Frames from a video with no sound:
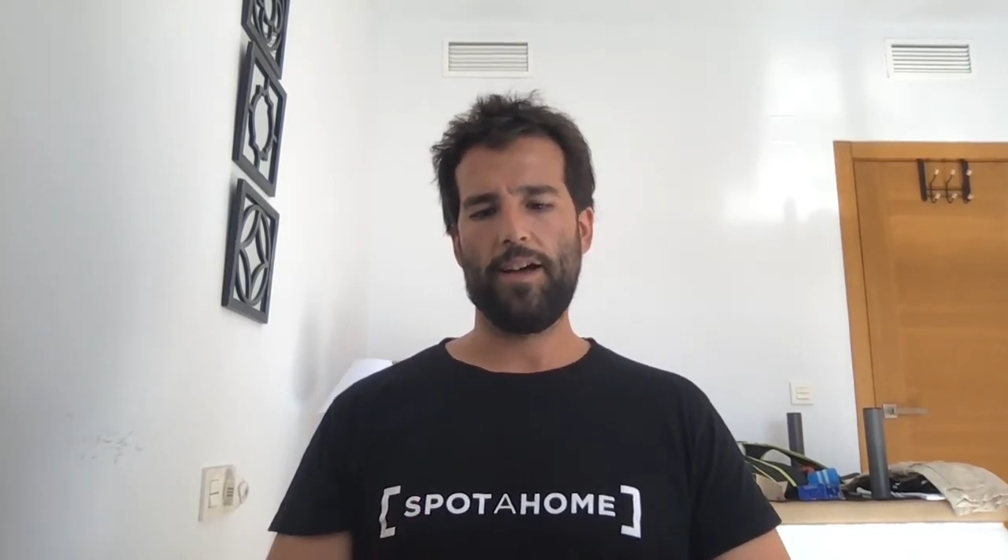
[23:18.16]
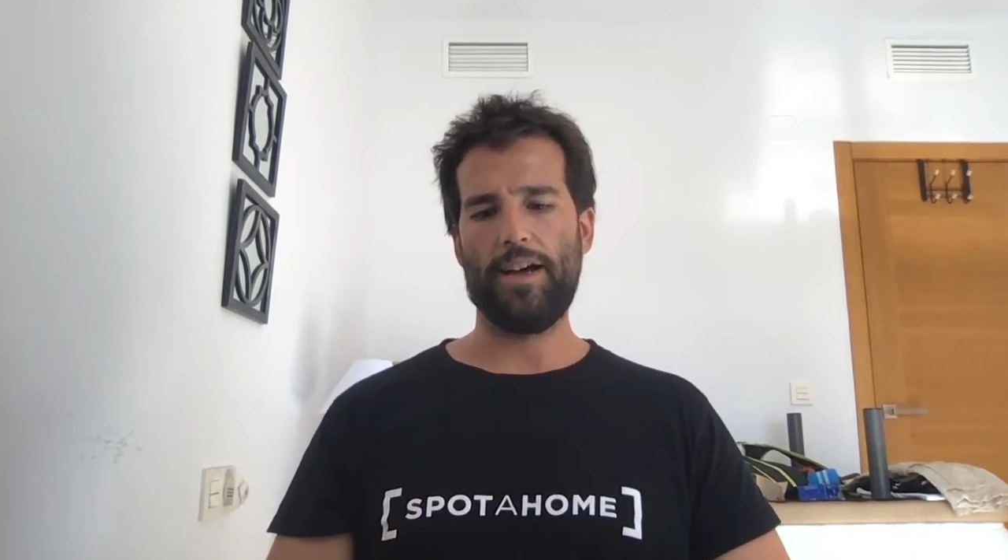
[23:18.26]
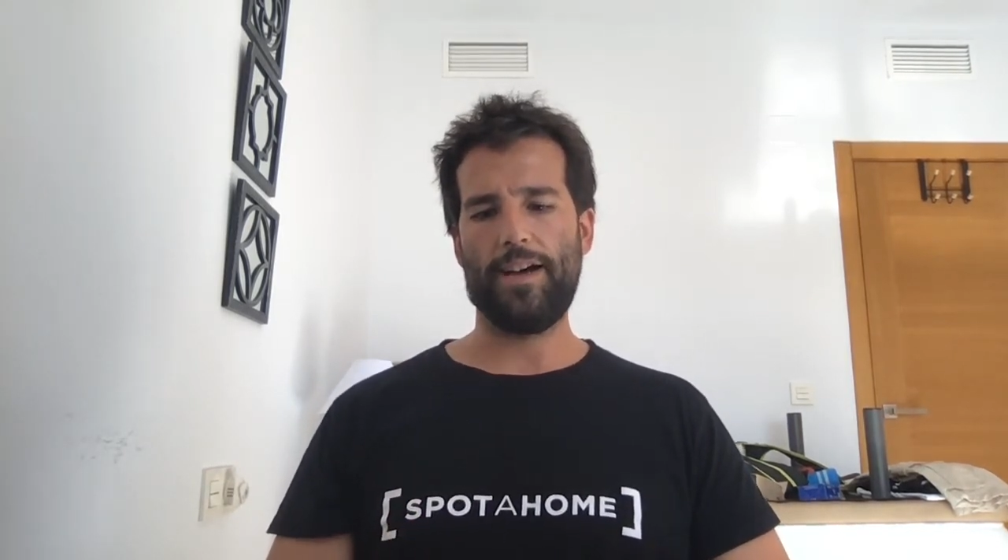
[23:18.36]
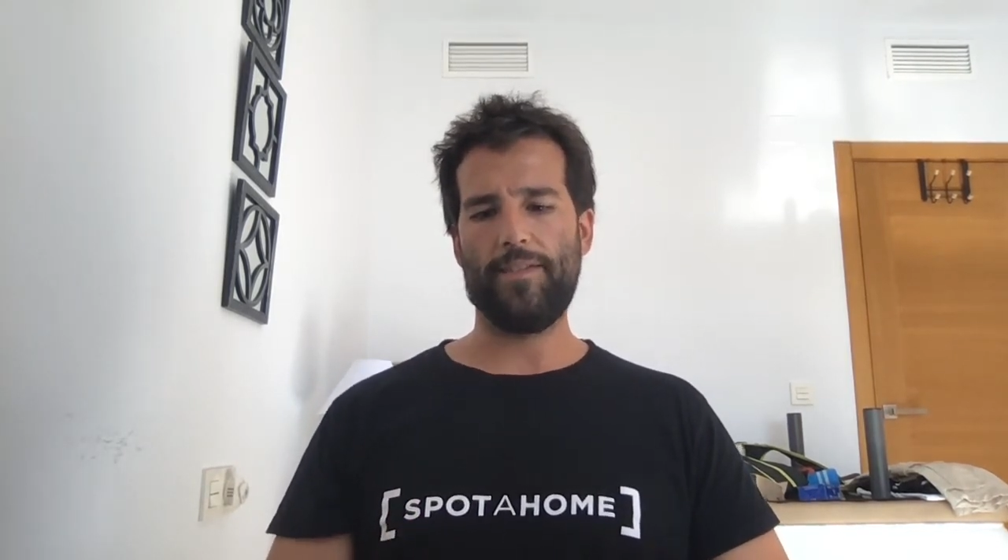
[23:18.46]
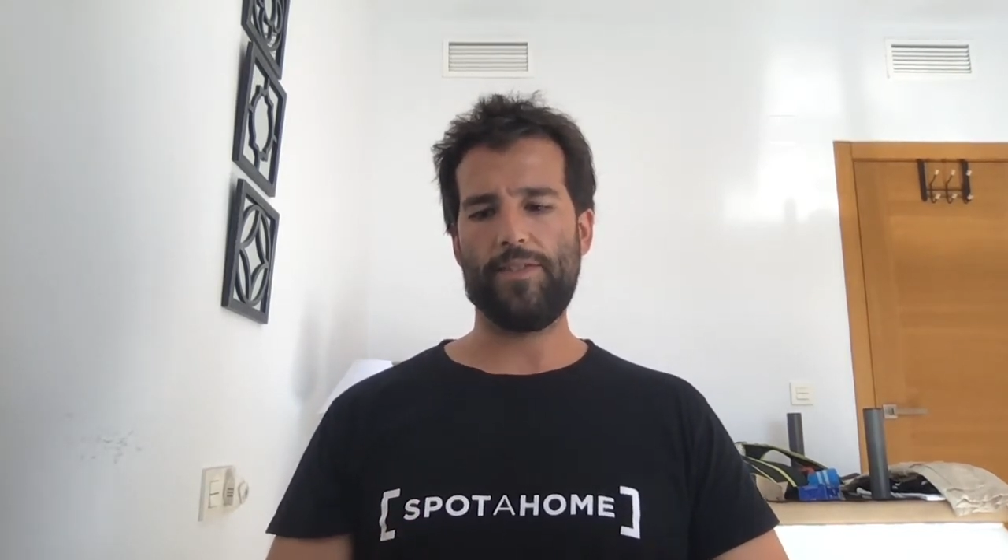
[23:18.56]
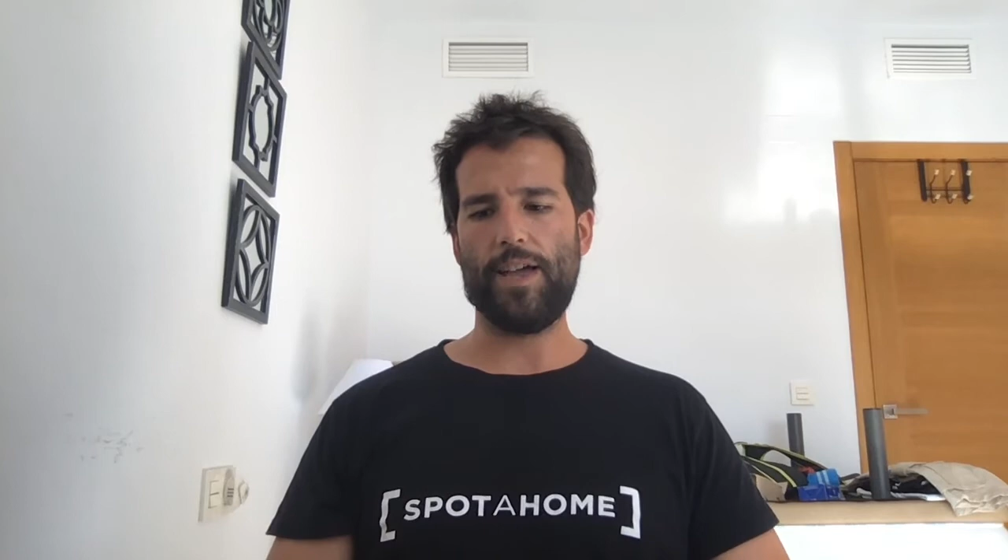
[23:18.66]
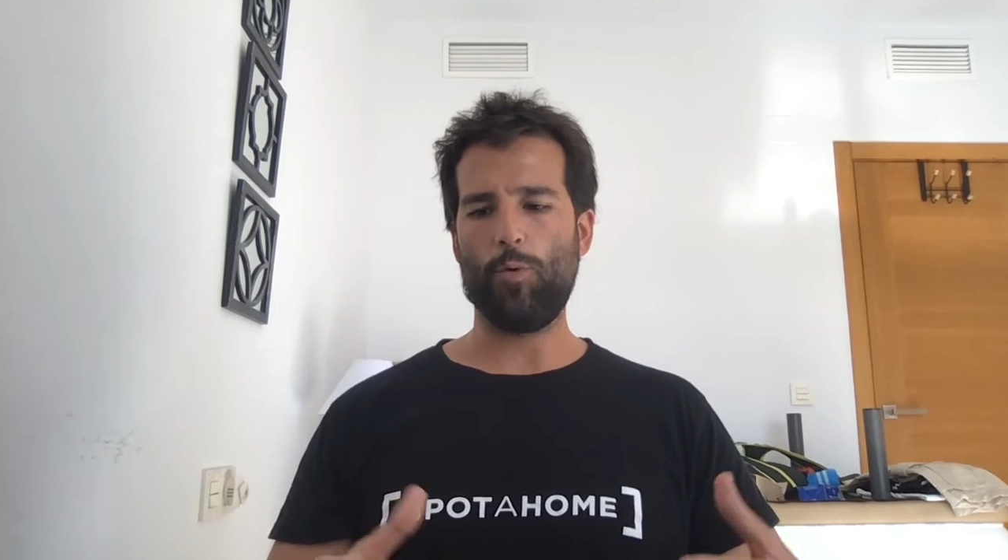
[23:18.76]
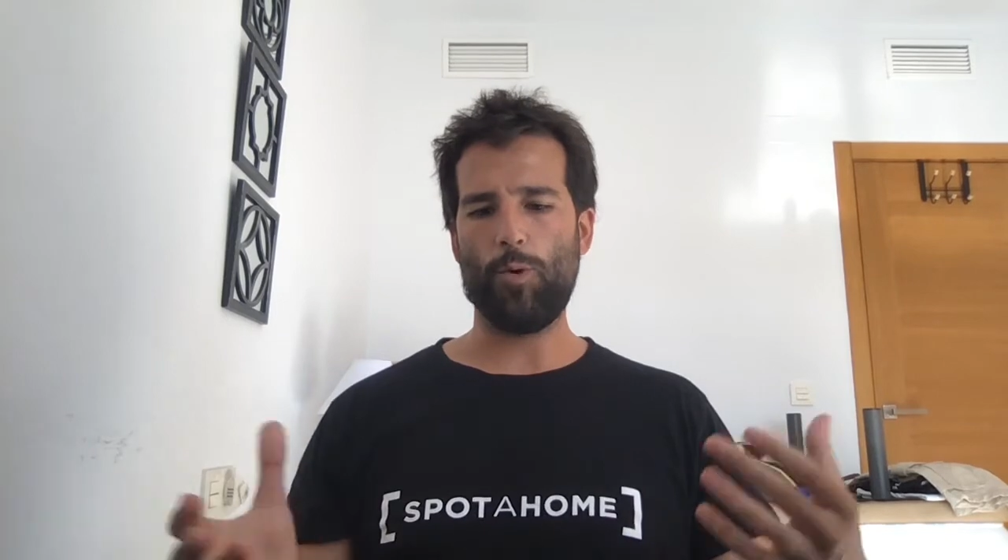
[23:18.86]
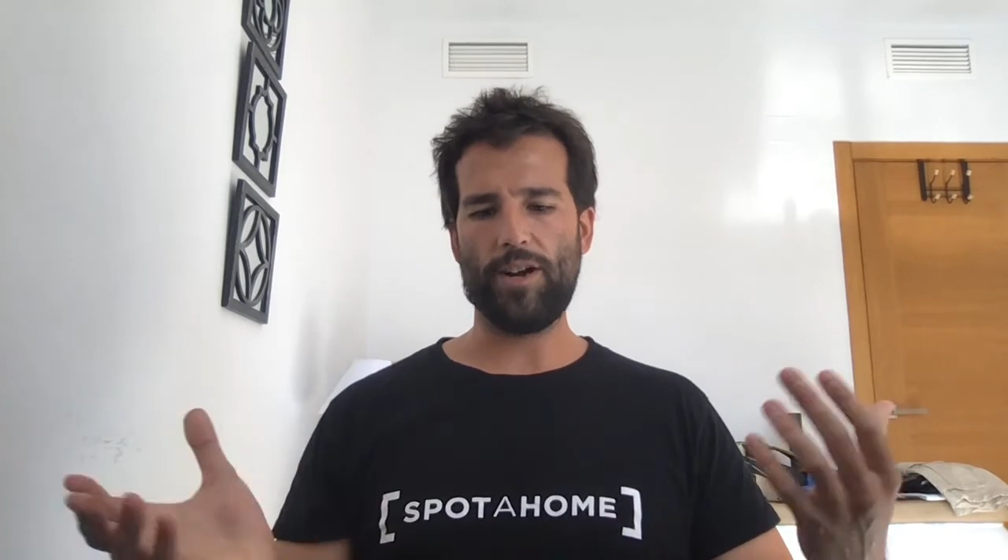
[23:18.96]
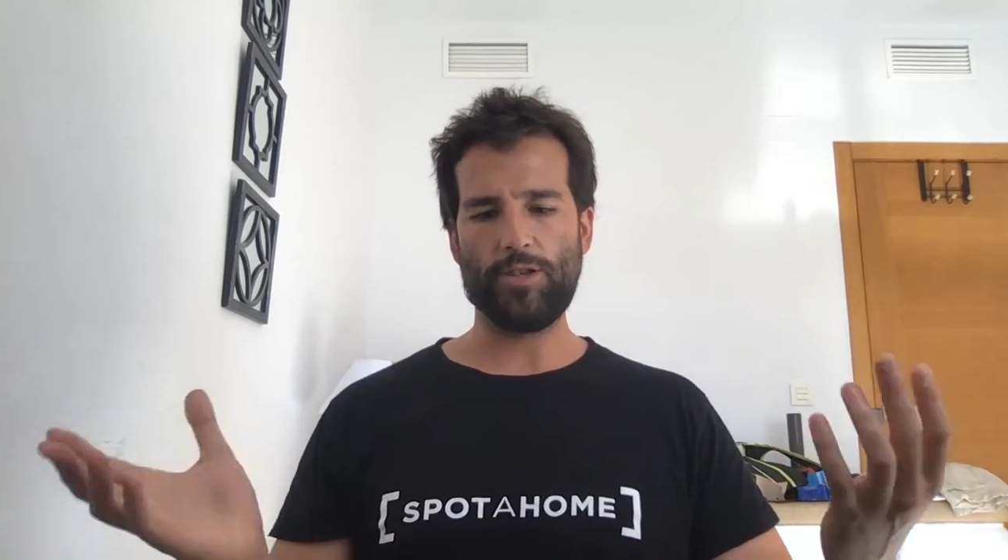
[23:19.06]
That
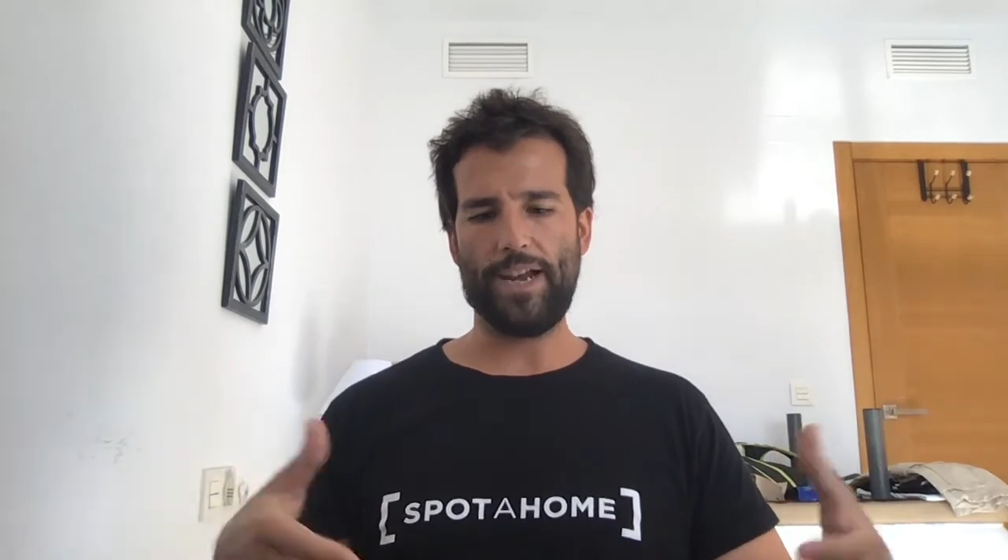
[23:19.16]
we wanted